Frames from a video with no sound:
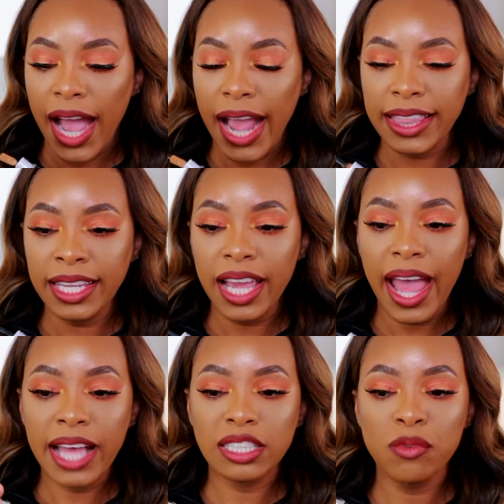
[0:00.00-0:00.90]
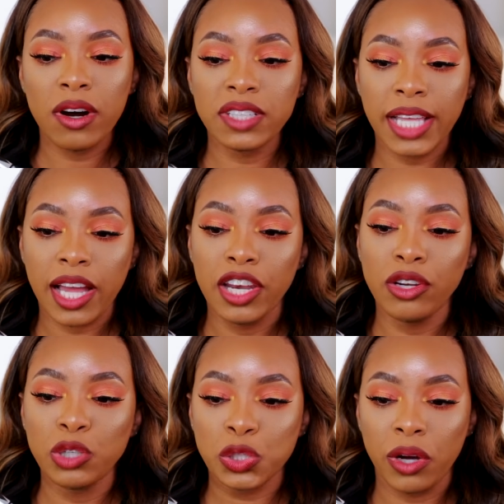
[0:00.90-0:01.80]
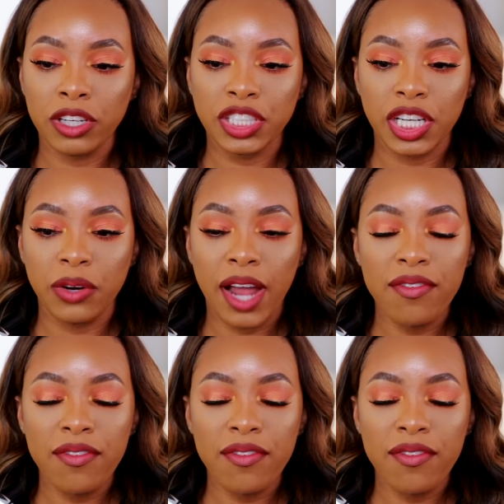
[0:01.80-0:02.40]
I think it has more of just like a neutral undertone.